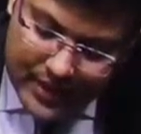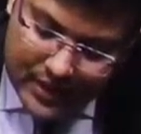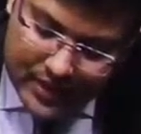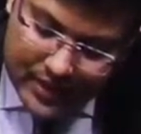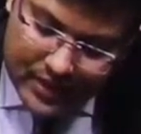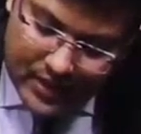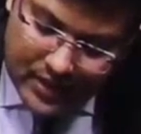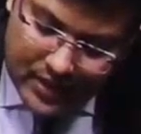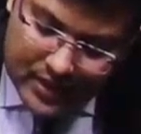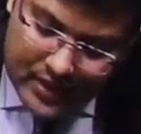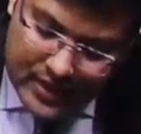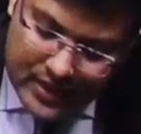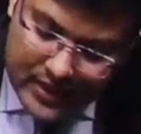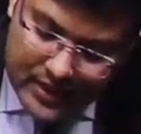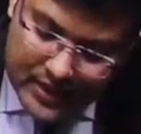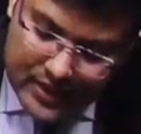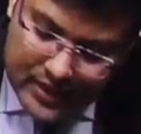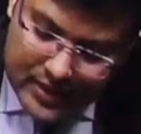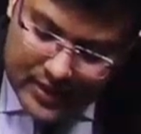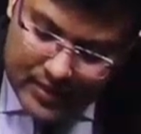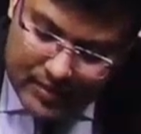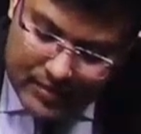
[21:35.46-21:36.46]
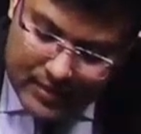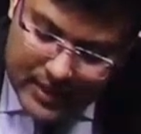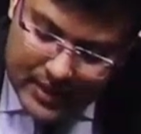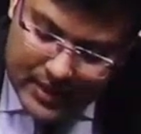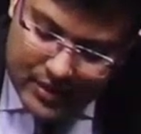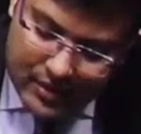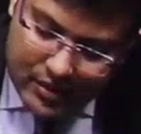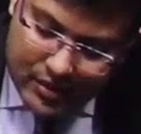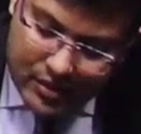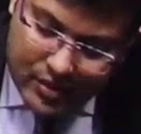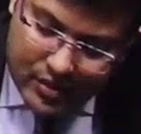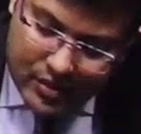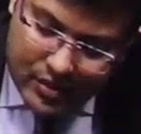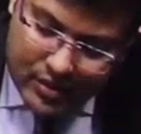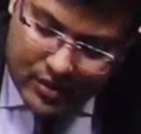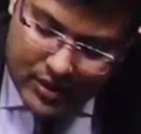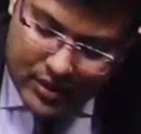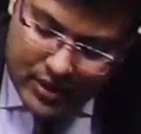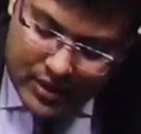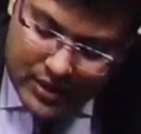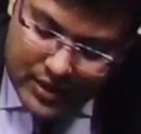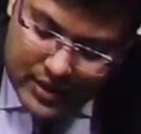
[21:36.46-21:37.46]
13th is
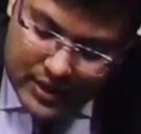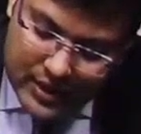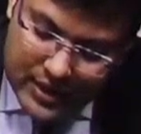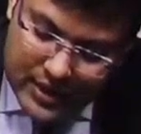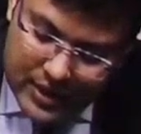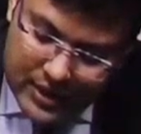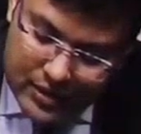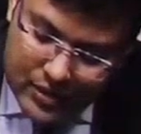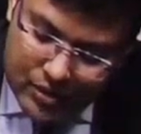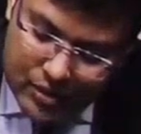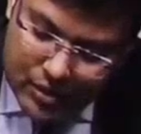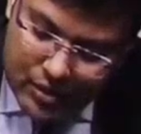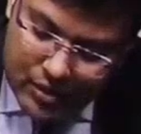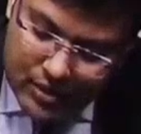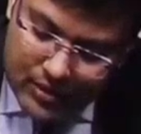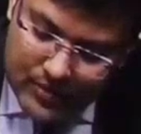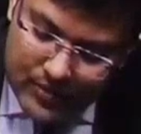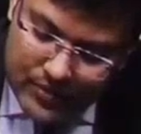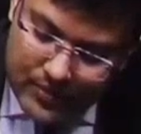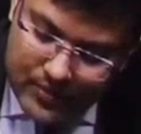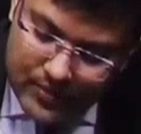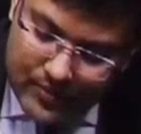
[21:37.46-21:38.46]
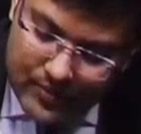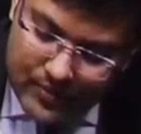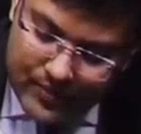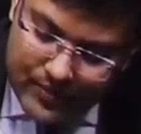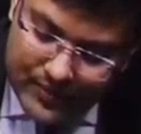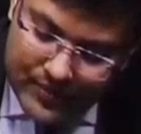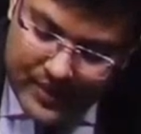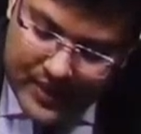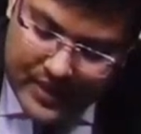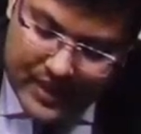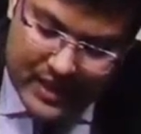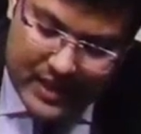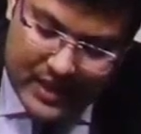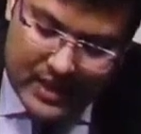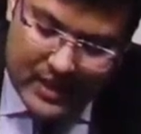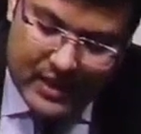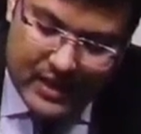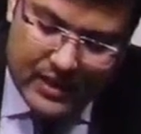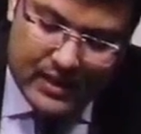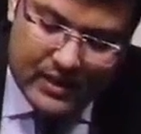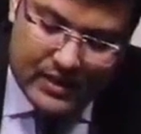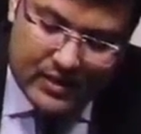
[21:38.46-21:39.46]
metronidazole.
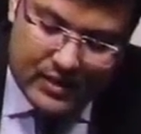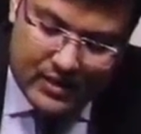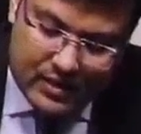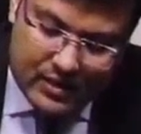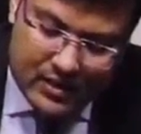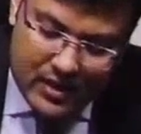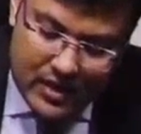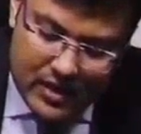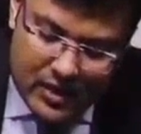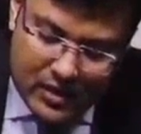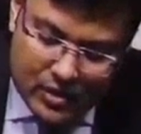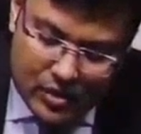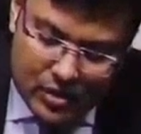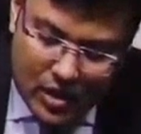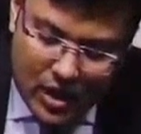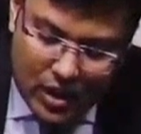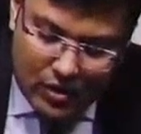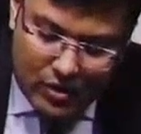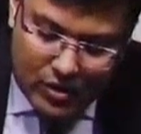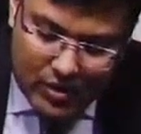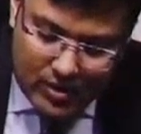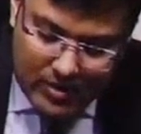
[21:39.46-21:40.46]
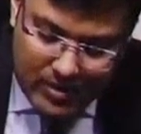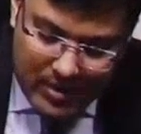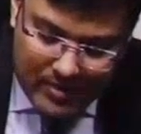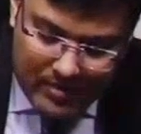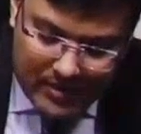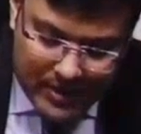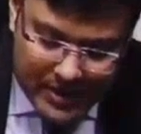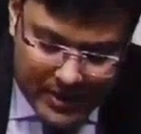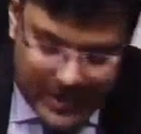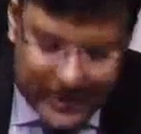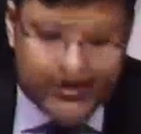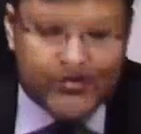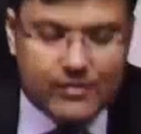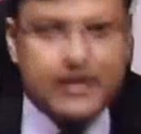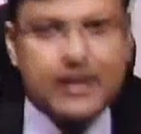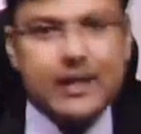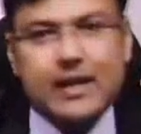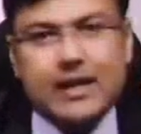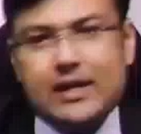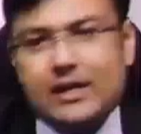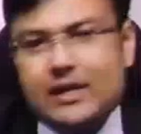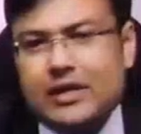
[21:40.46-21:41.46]
Clear? So how to remember? It's very
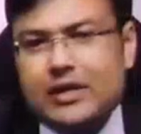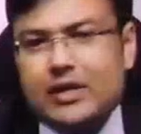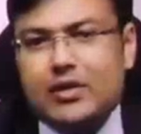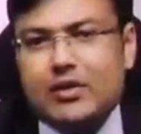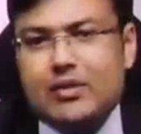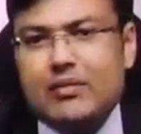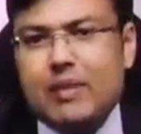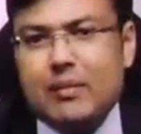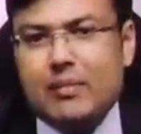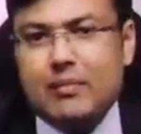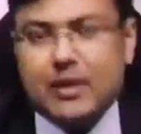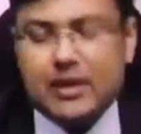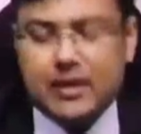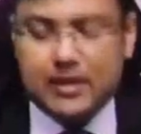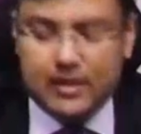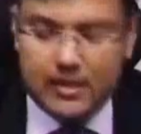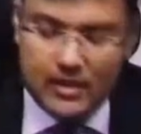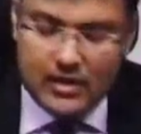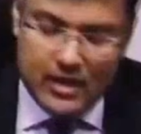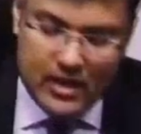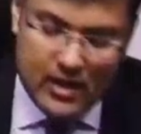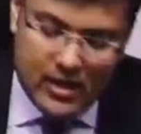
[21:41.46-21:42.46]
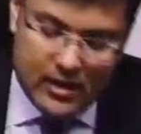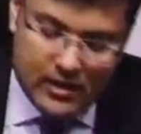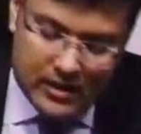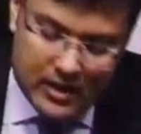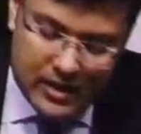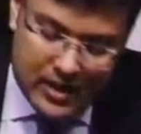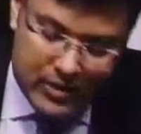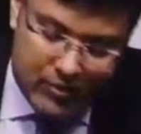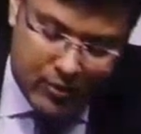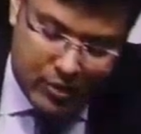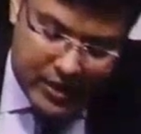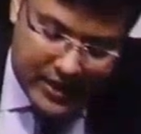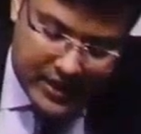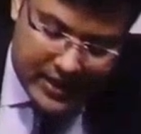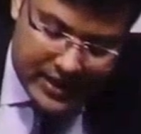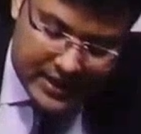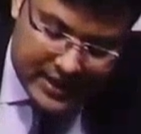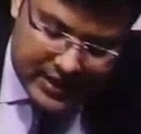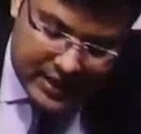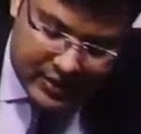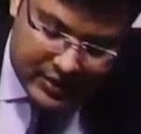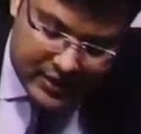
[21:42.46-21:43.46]
easy to remember. The mnemonic is,
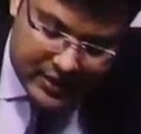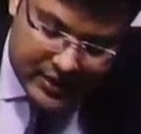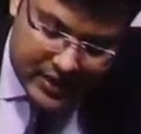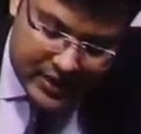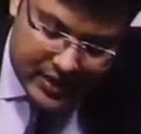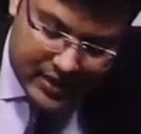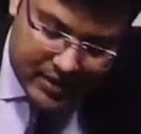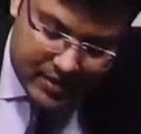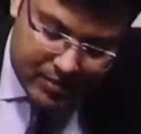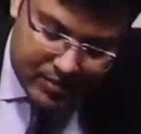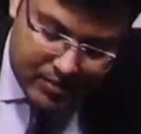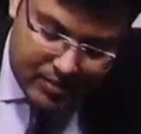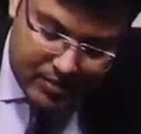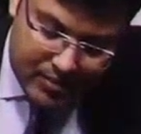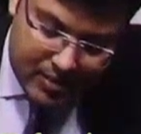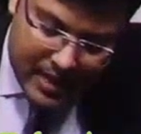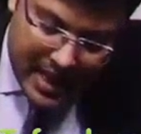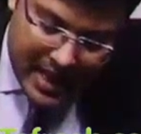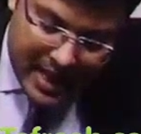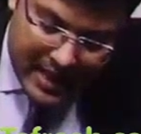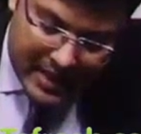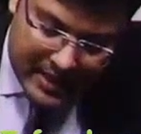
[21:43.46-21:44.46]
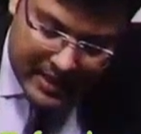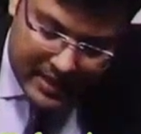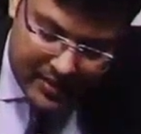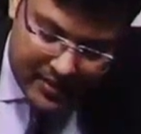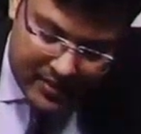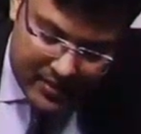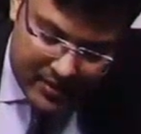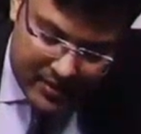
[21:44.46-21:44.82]
can you see? MAD,